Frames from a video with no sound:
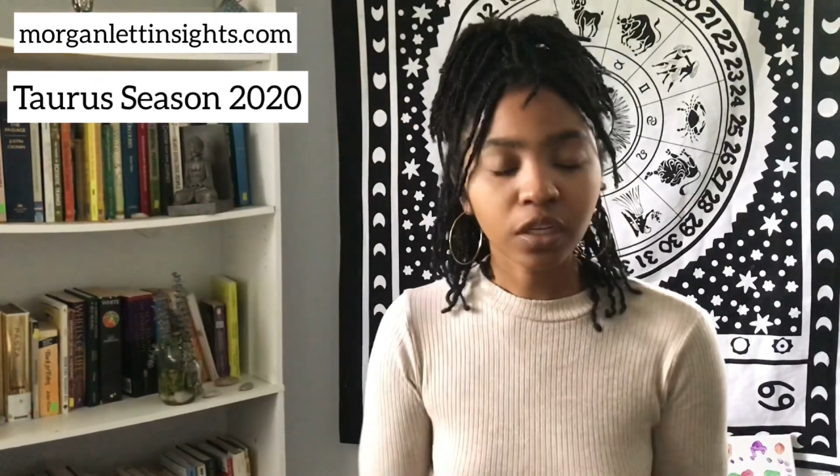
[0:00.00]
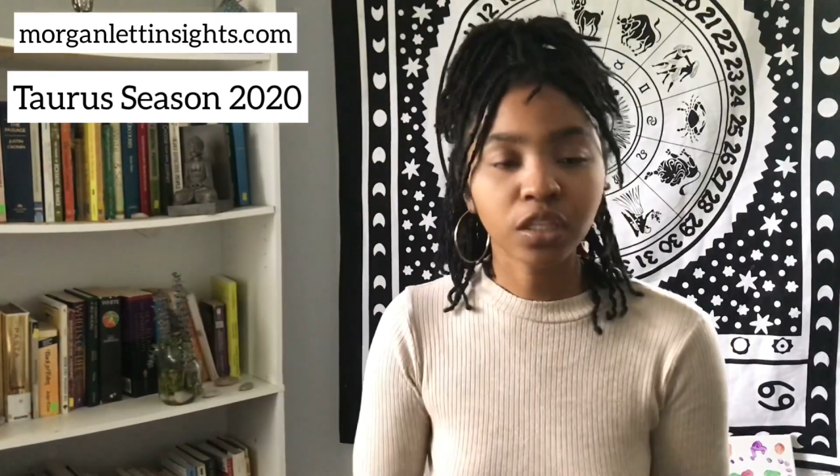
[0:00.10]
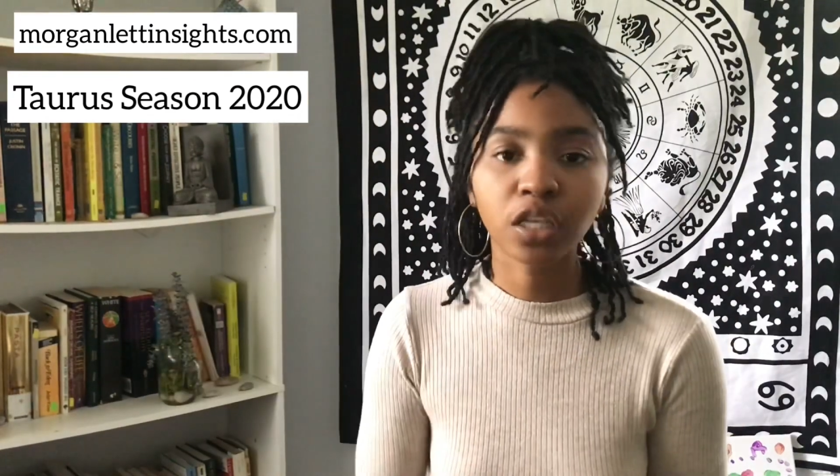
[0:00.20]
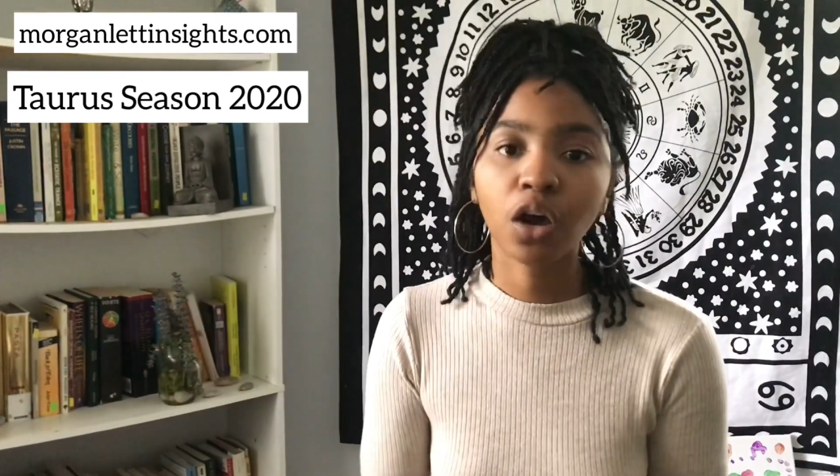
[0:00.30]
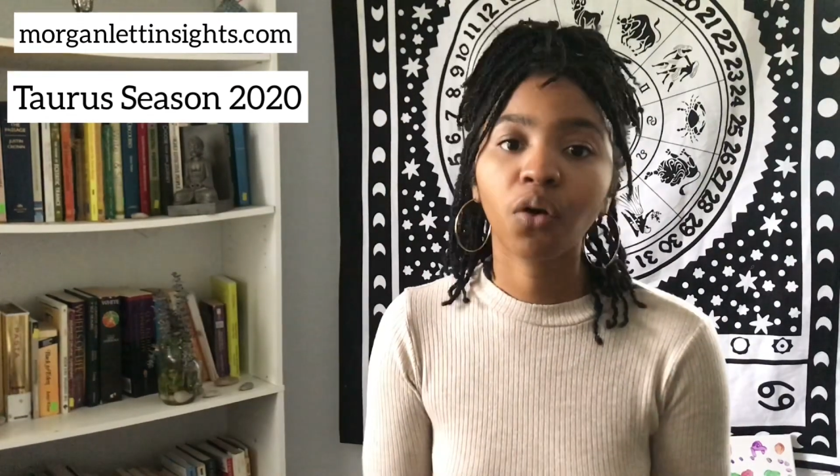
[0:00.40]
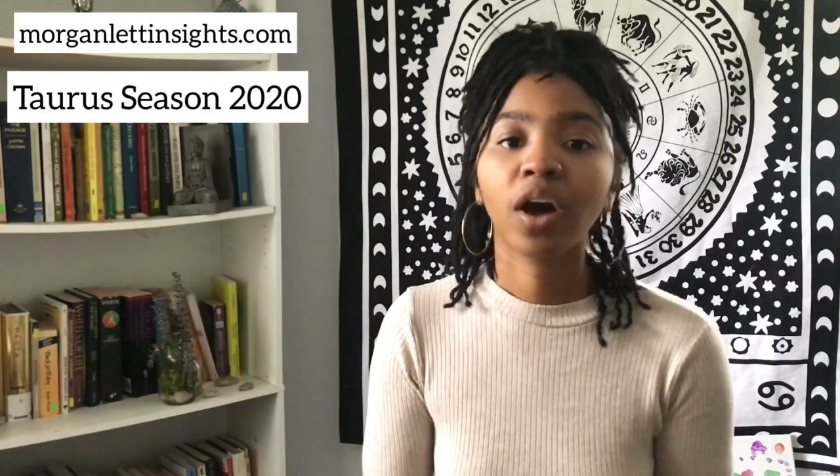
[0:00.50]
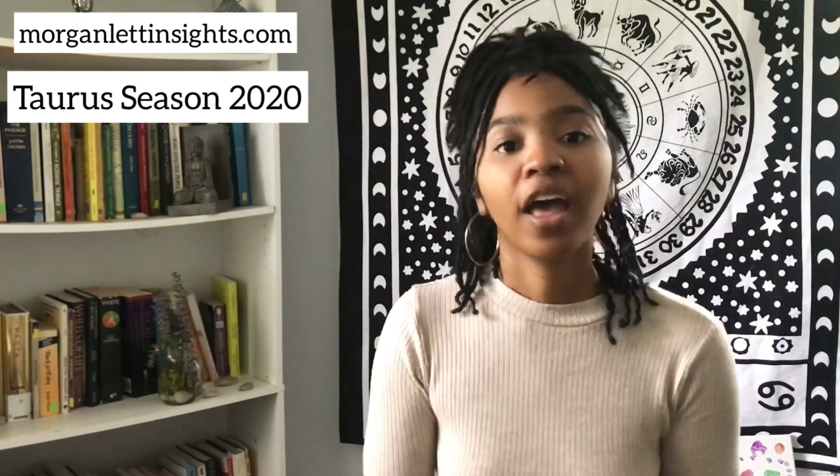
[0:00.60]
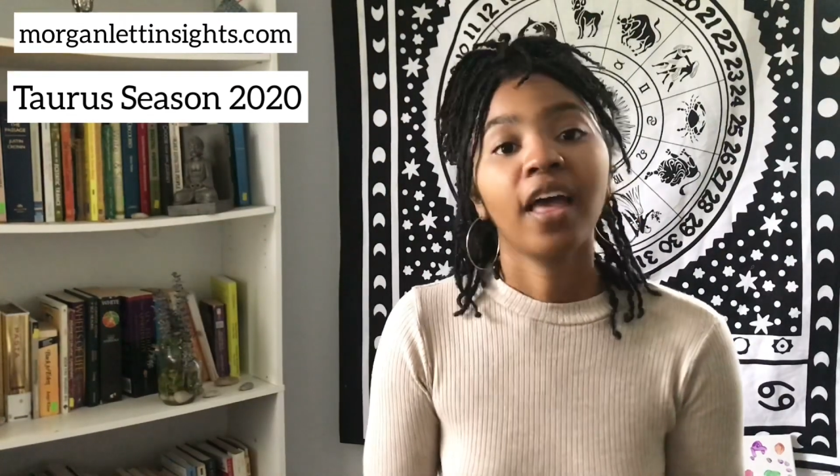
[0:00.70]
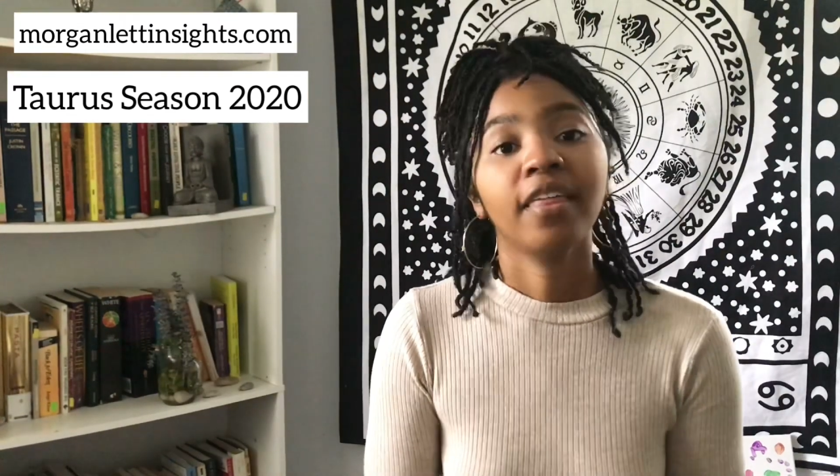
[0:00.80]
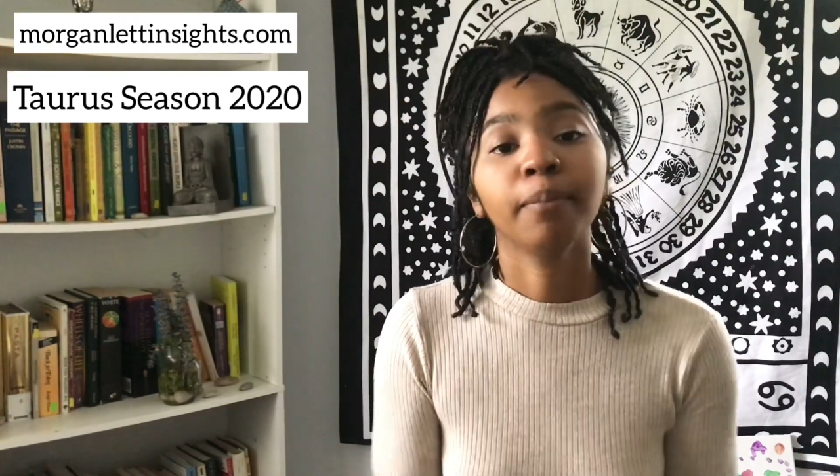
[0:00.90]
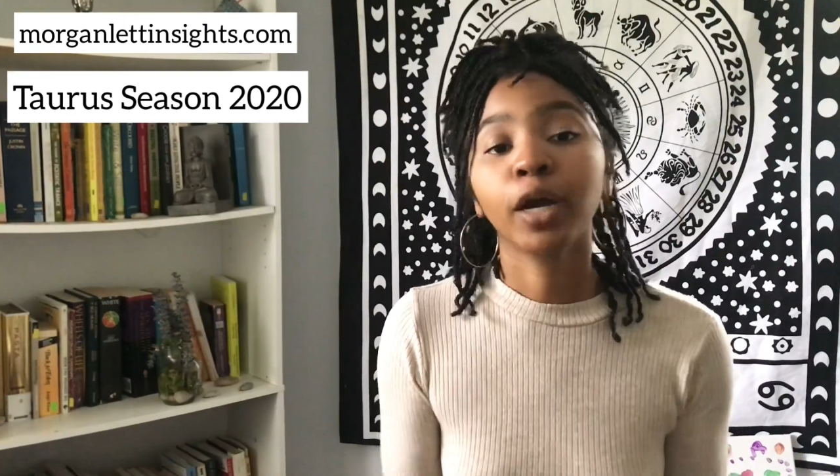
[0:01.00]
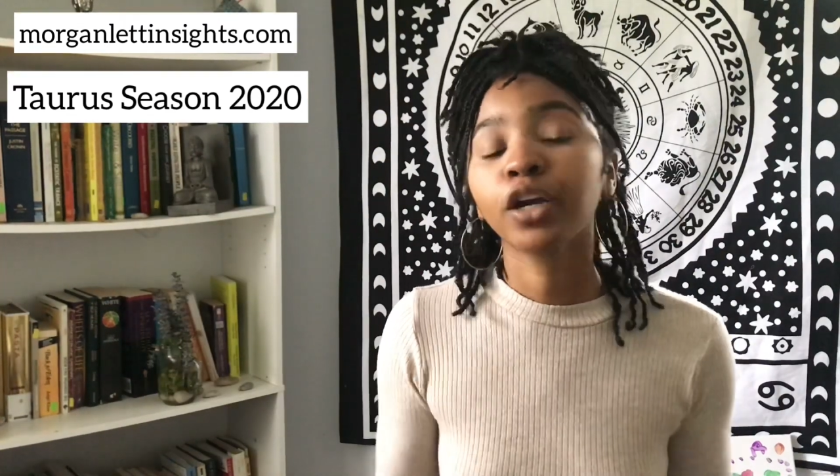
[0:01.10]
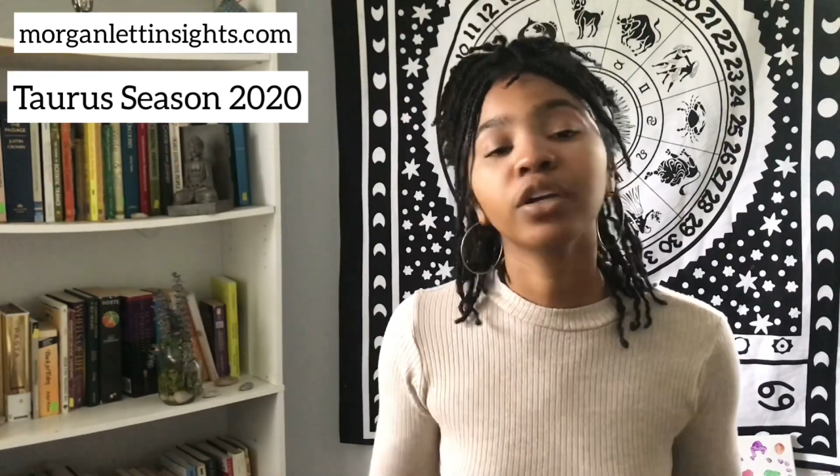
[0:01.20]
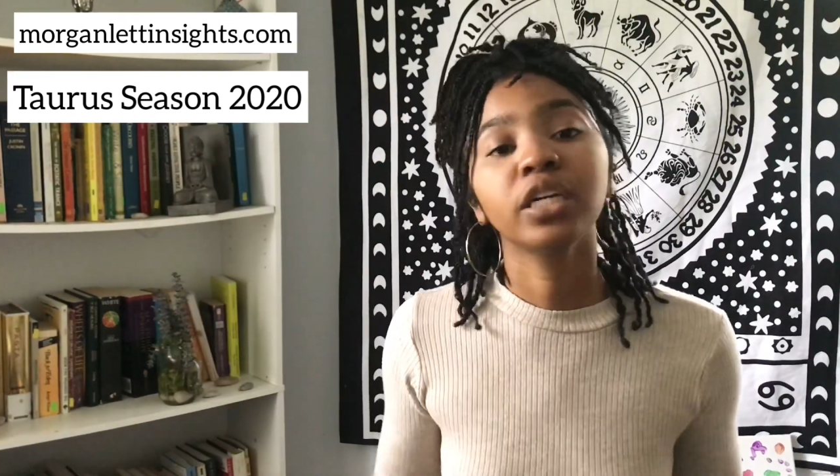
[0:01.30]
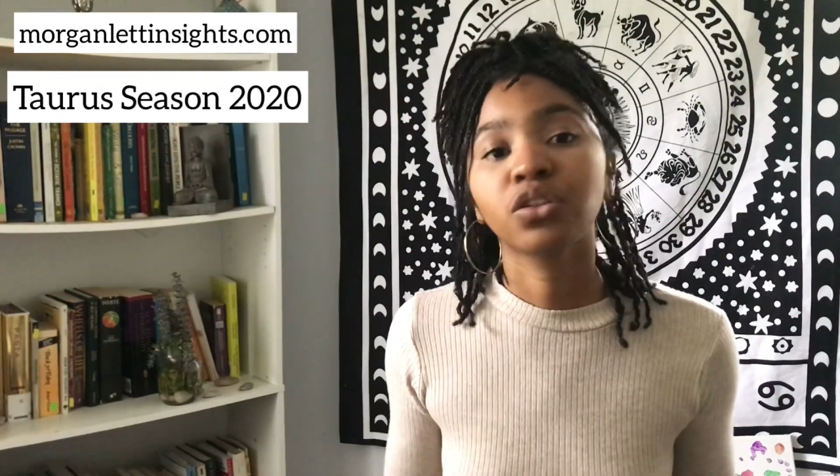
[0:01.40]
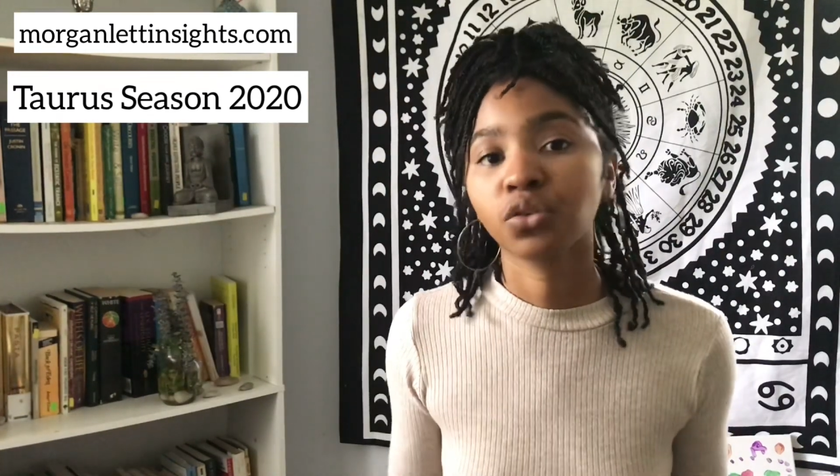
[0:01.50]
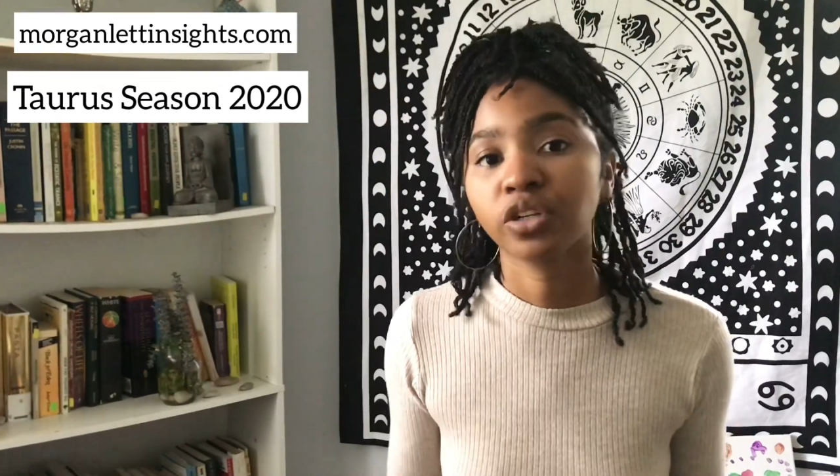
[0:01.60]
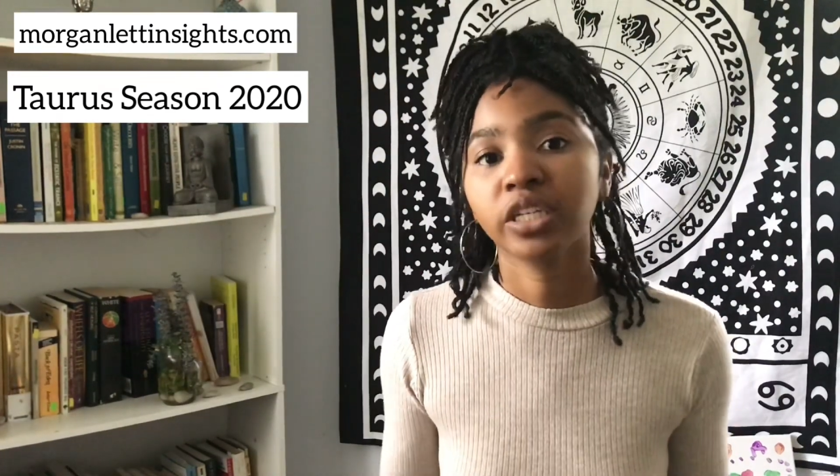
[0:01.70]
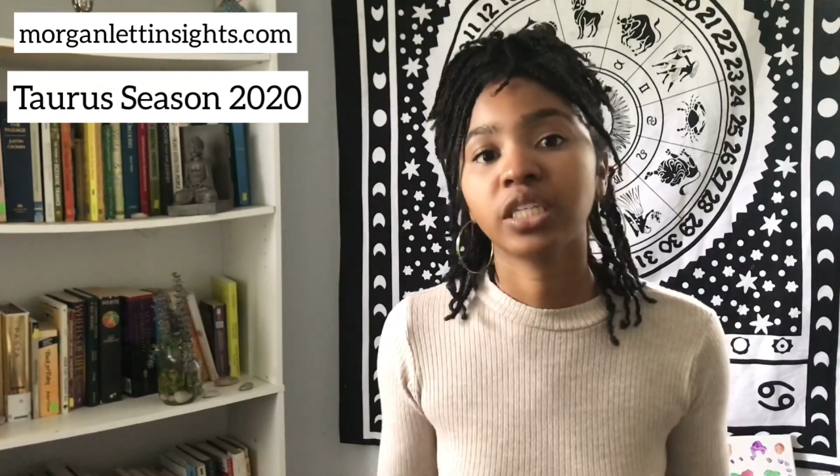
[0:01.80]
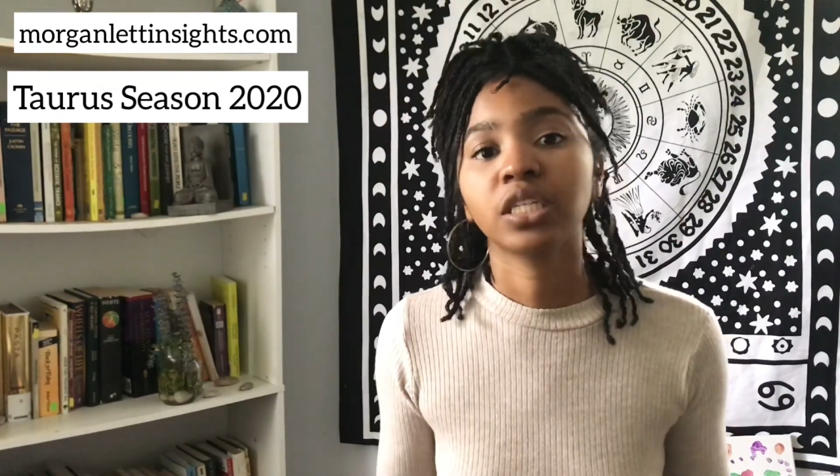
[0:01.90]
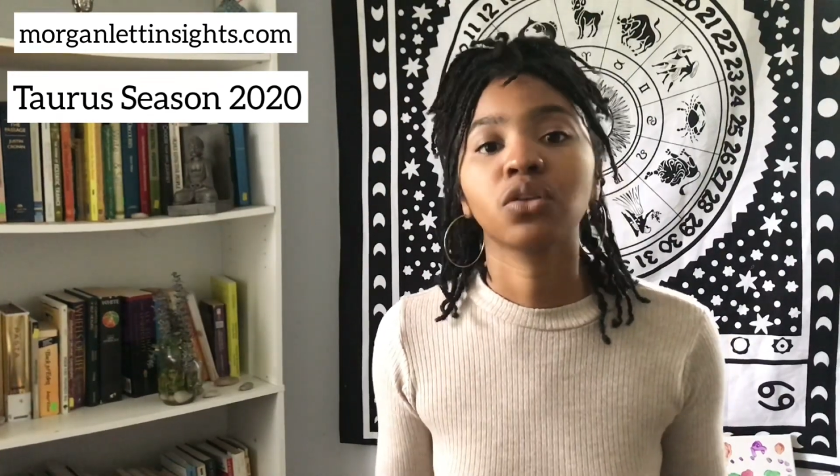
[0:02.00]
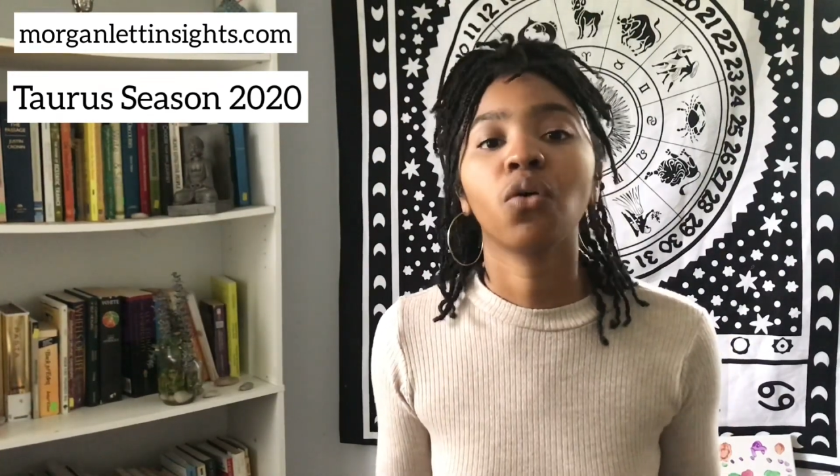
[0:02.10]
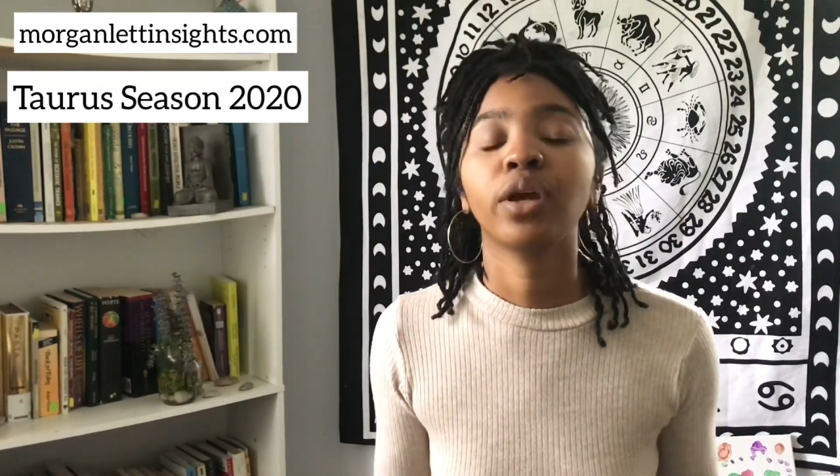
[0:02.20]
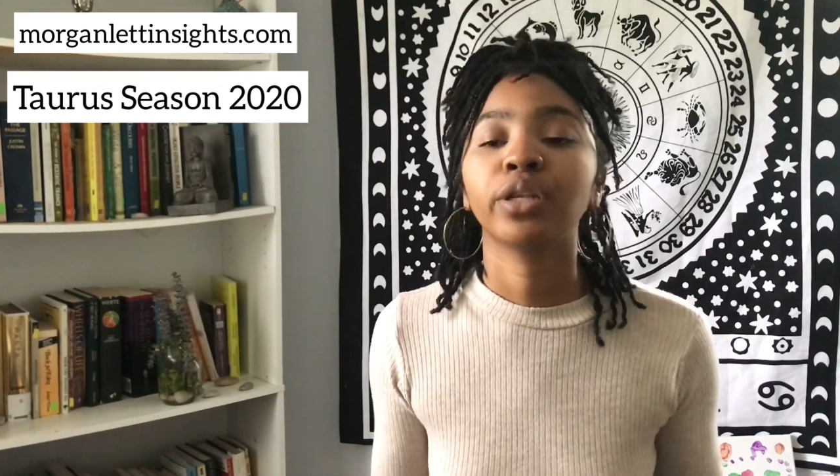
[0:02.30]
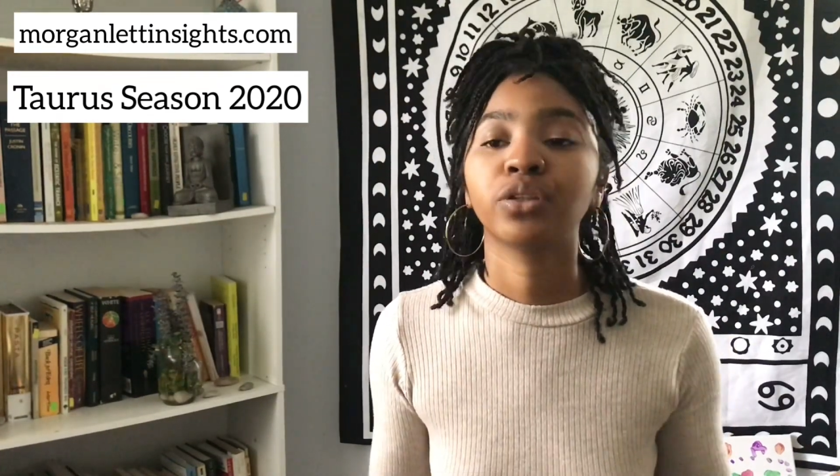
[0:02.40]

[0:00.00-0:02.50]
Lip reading: So Mercury in Taurus is going